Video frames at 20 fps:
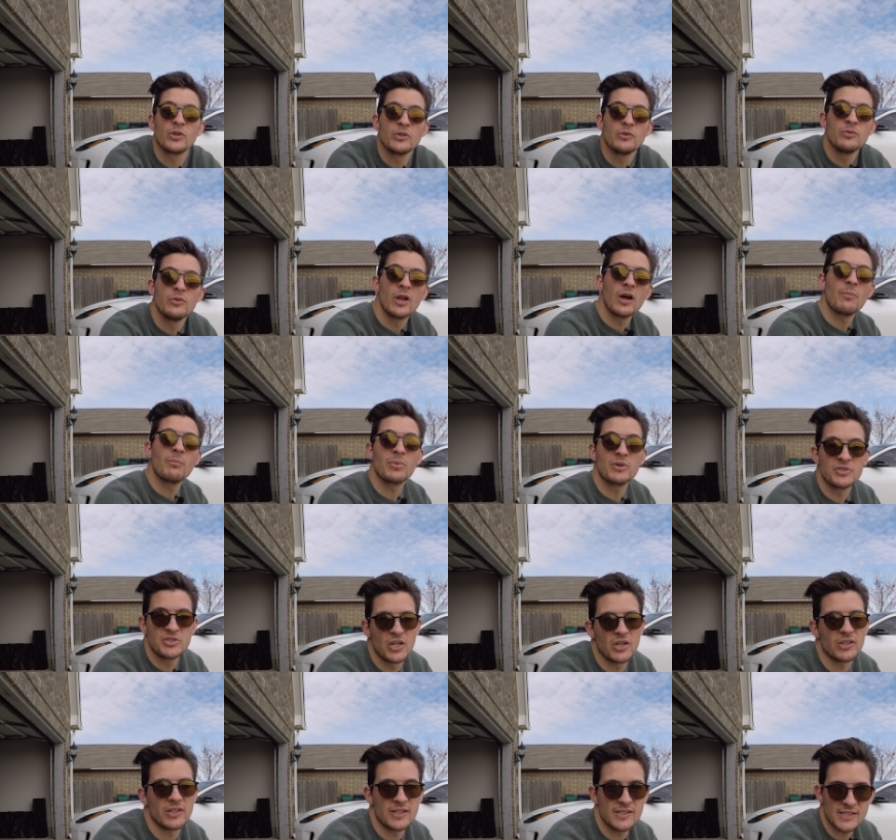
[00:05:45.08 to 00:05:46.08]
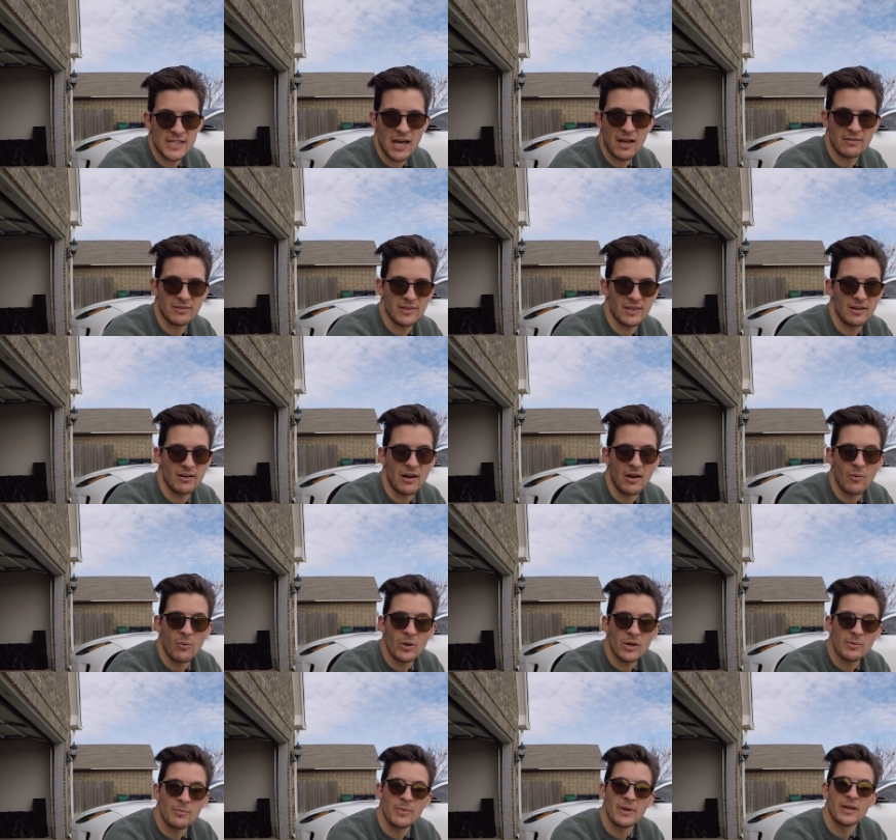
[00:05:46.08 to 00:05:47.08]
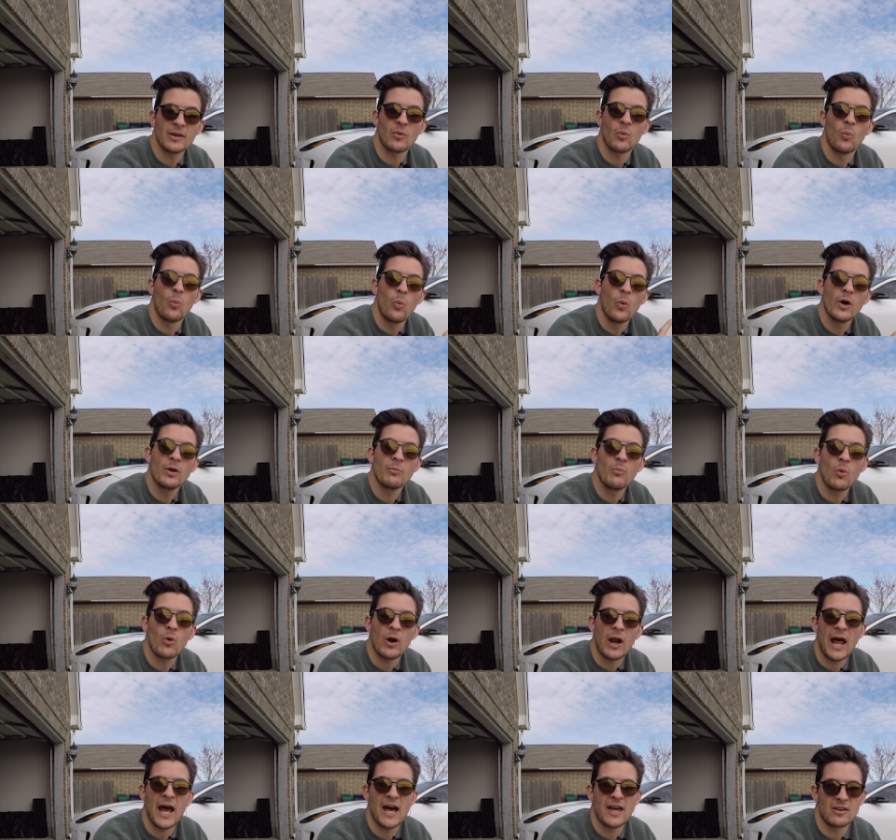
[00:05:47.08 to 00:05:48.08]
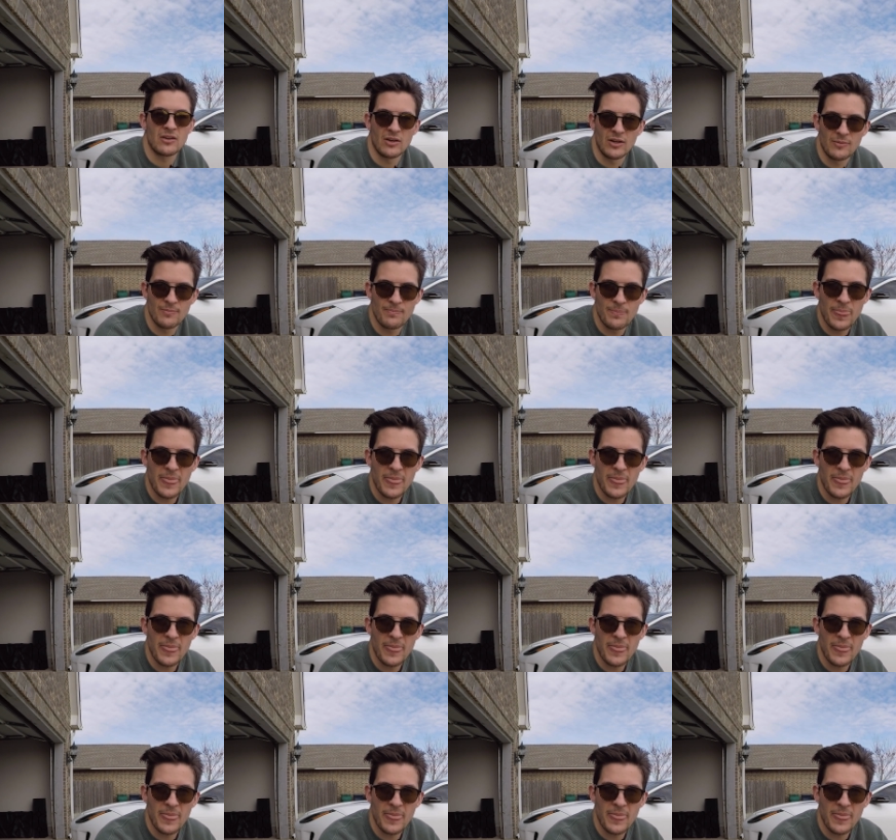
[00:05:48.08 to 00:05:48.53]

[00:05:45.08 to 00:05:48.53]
you number junkies out there, I want to make one more add-on.